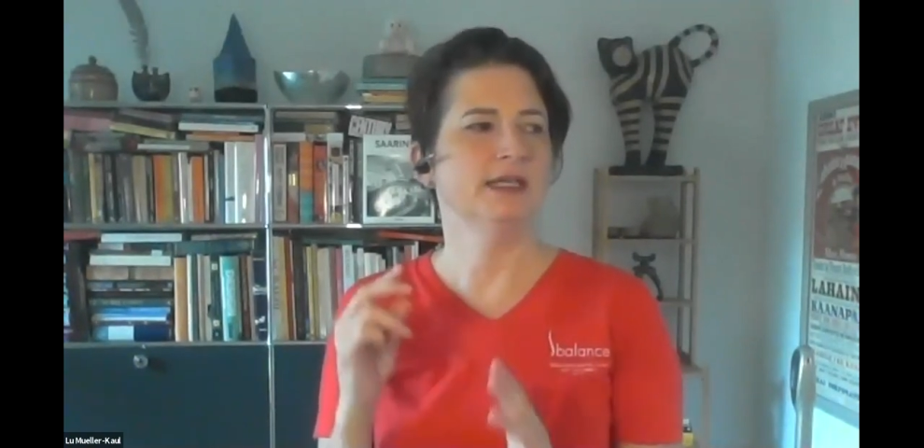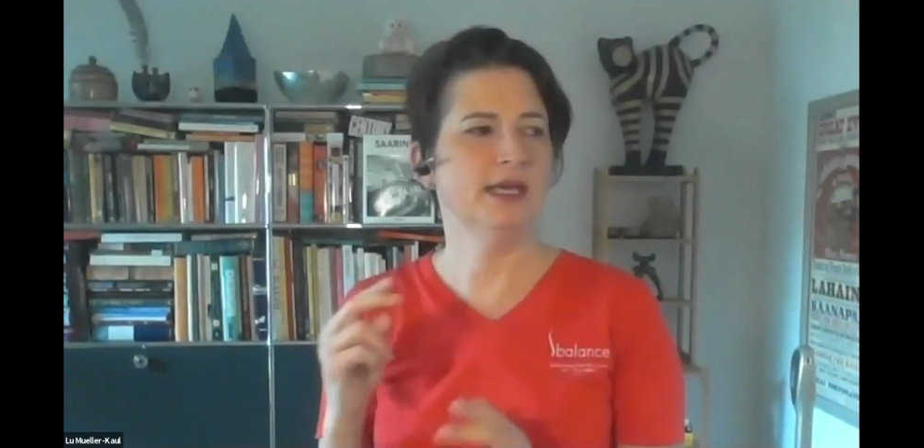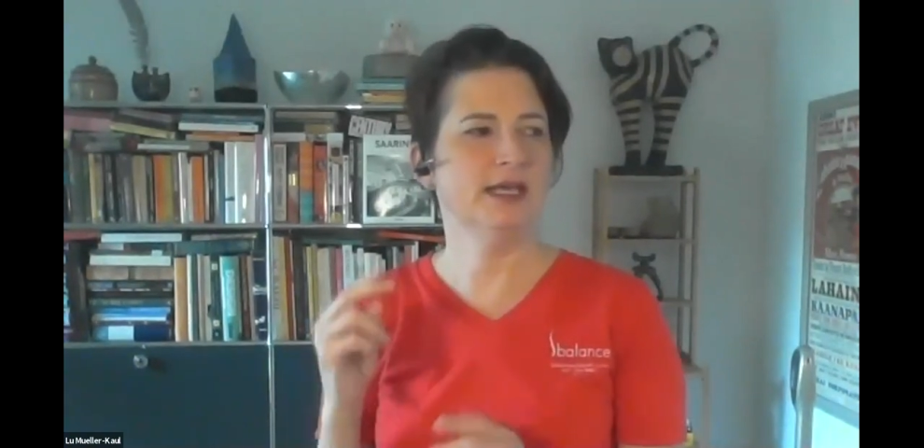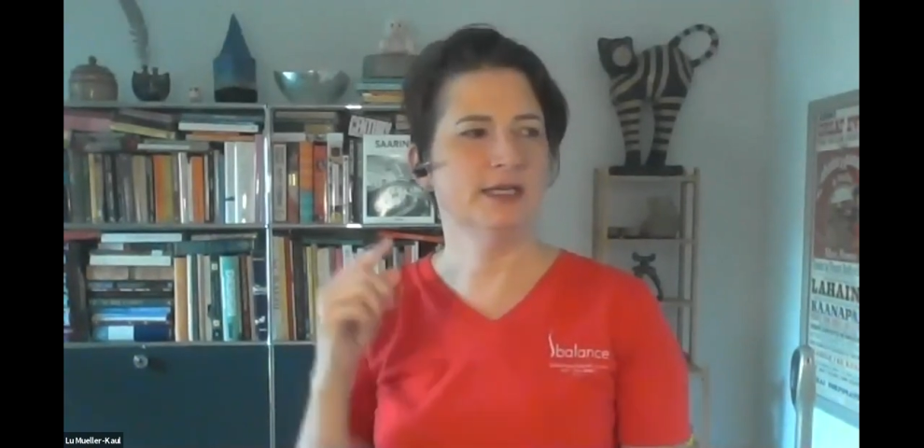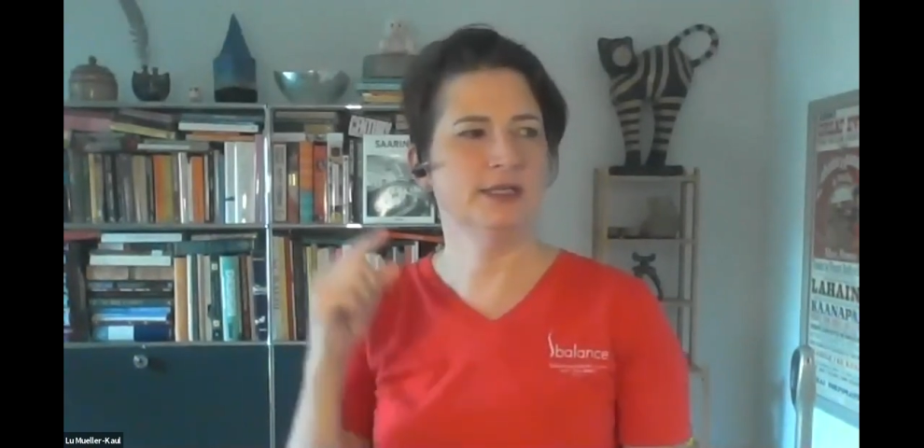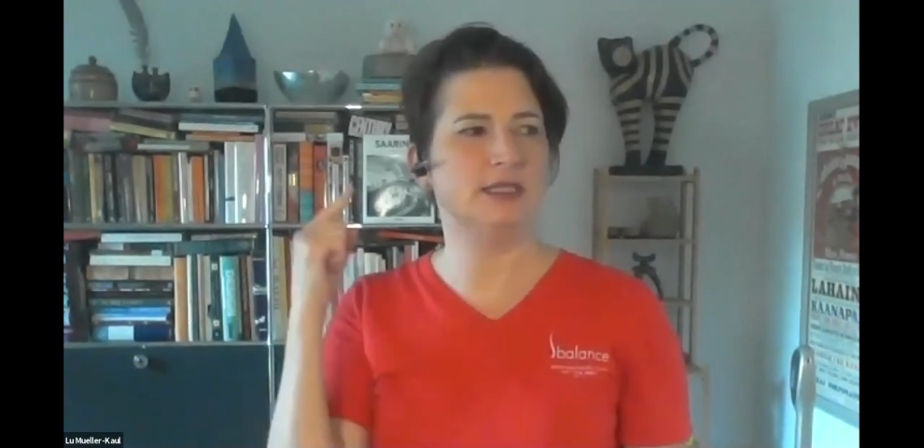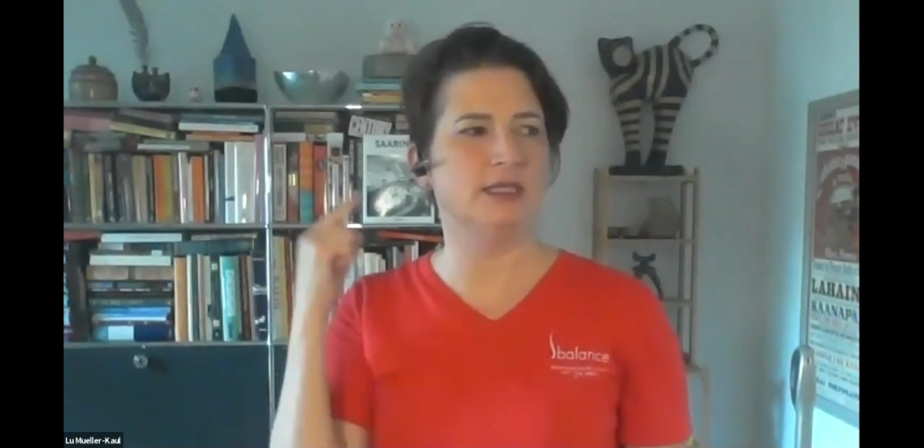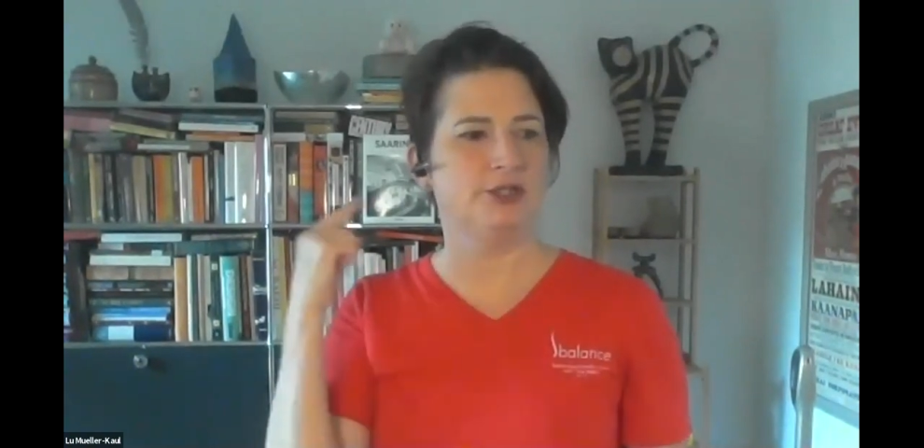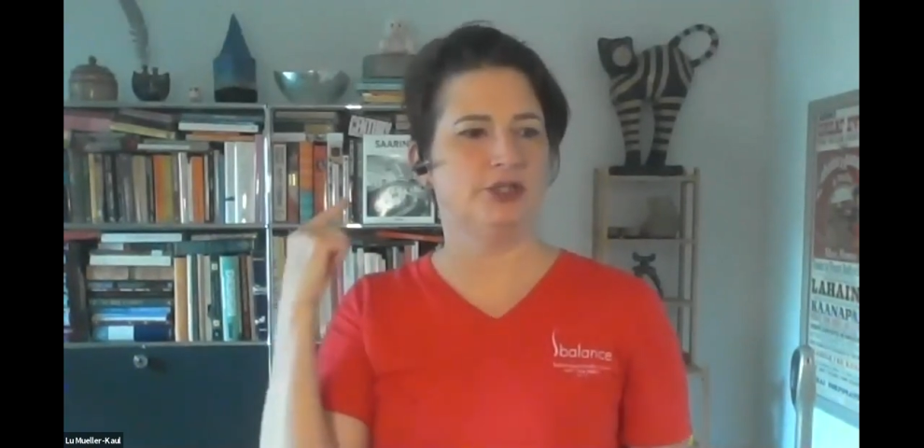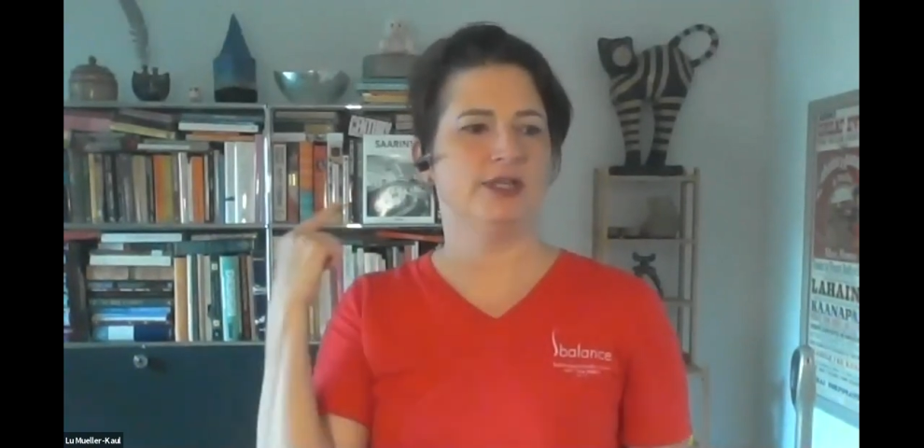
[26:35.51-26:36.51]
they can
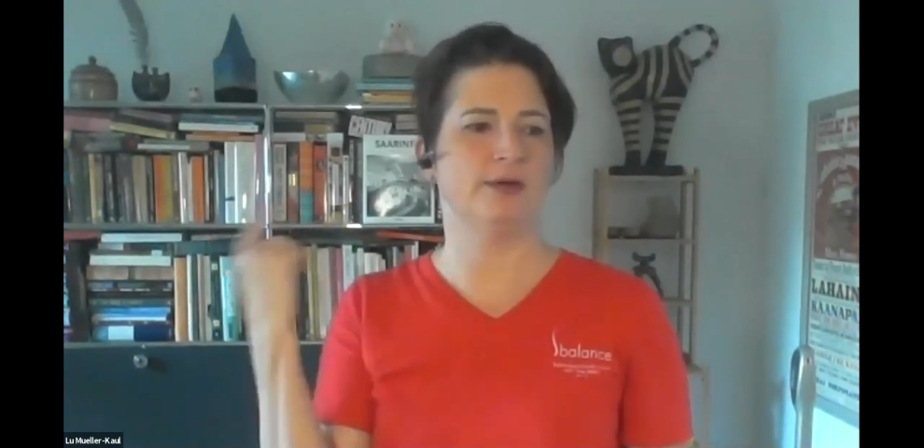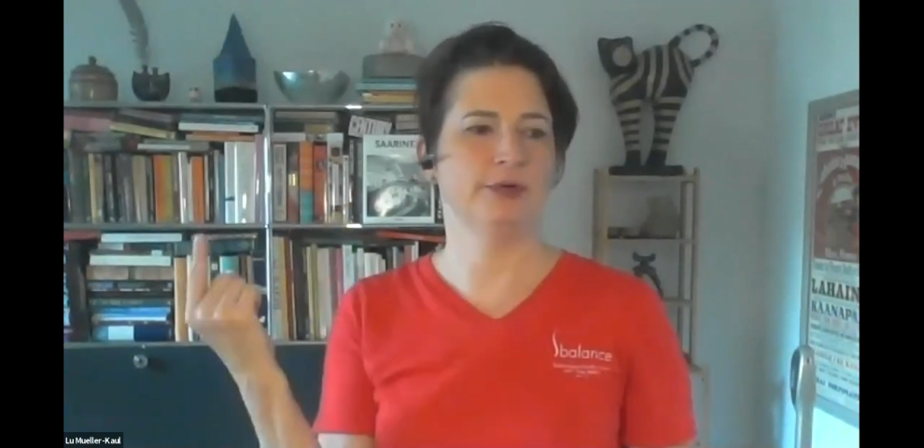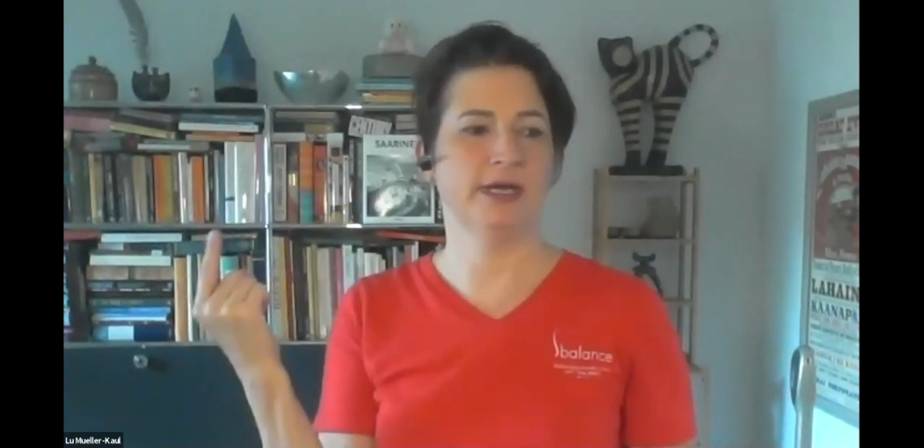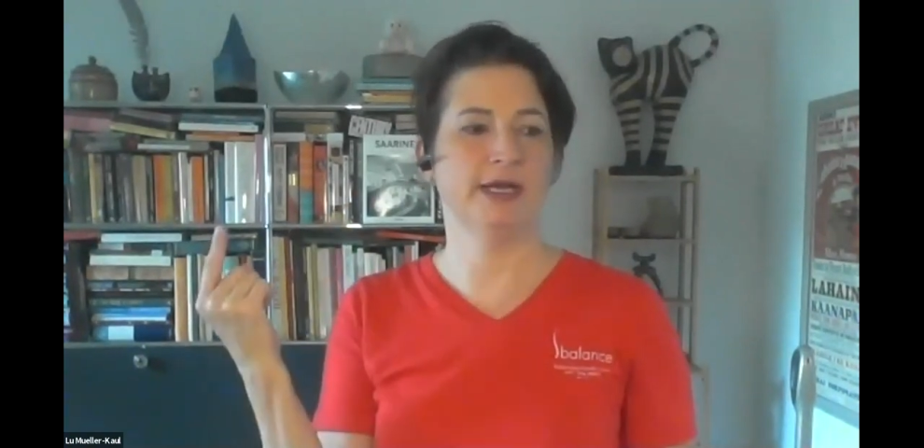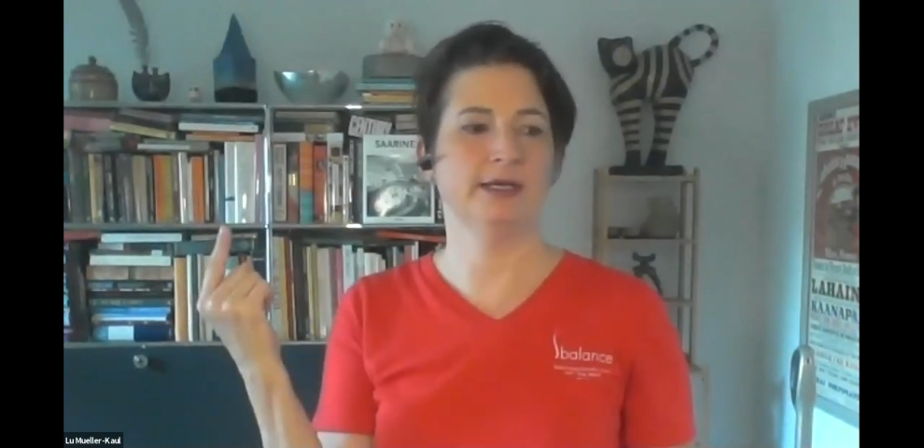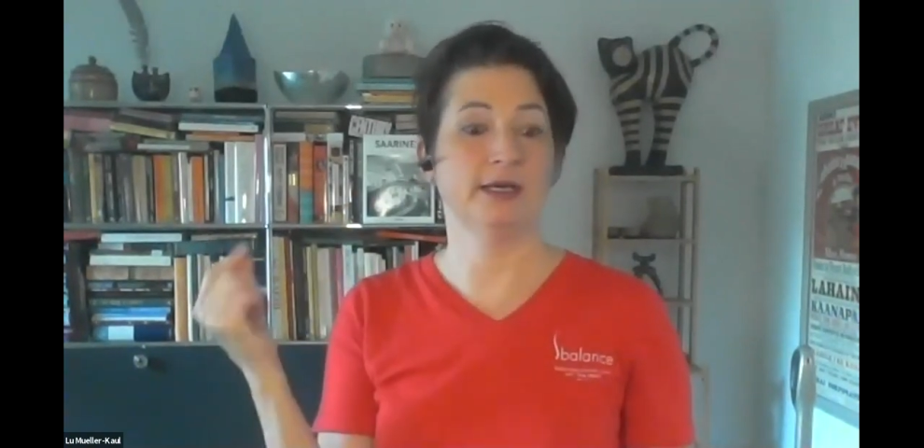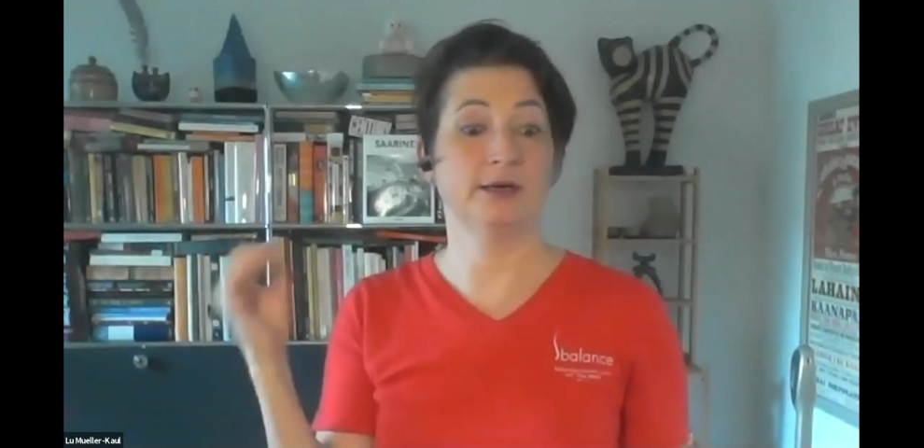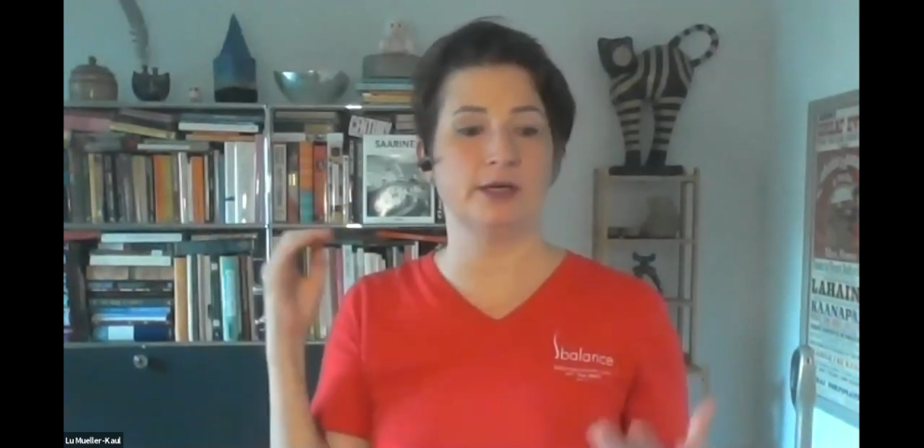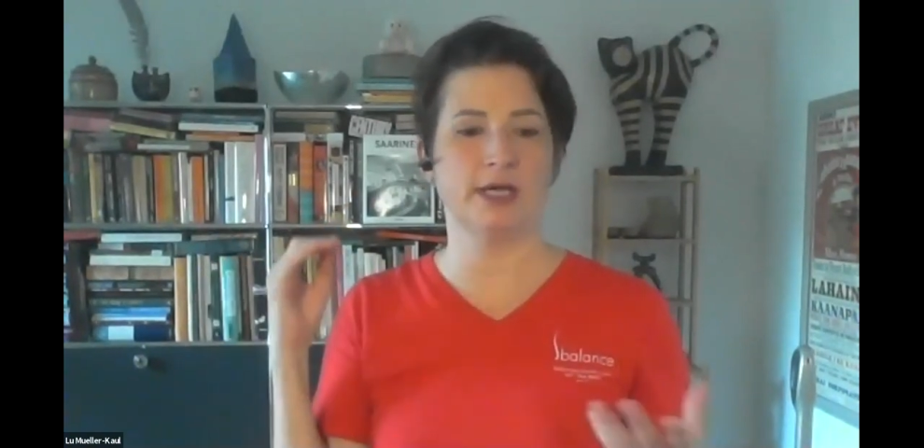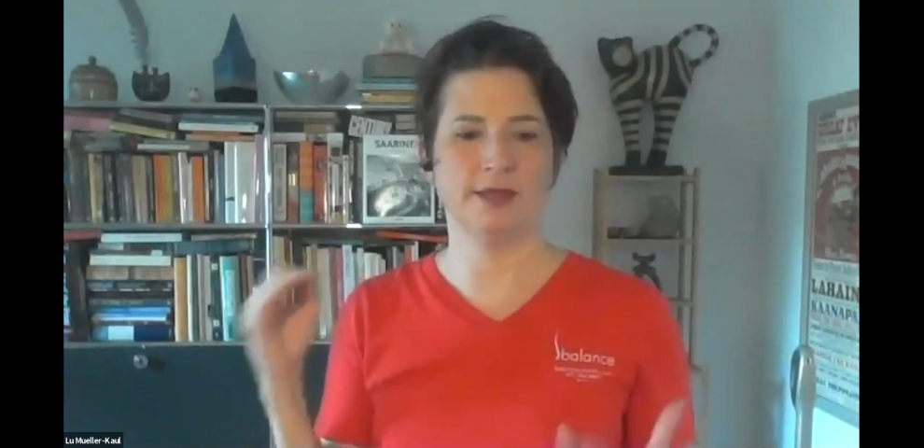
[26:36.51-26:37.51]
teach their brain, like,
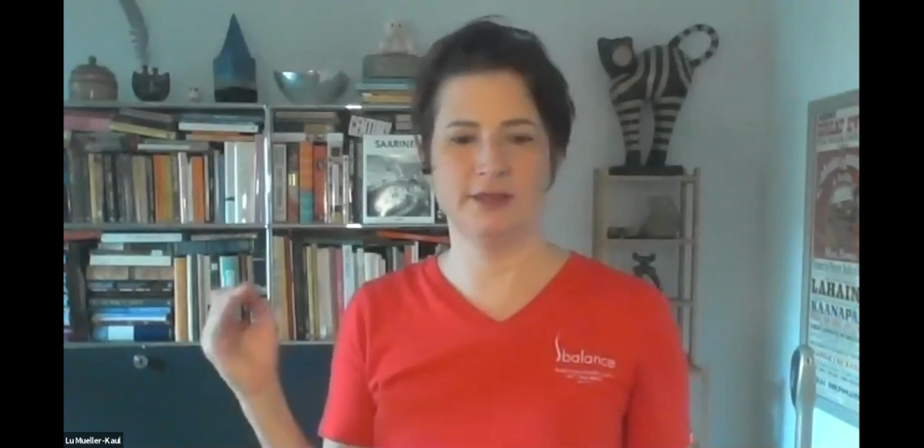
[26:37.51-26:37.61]
okay,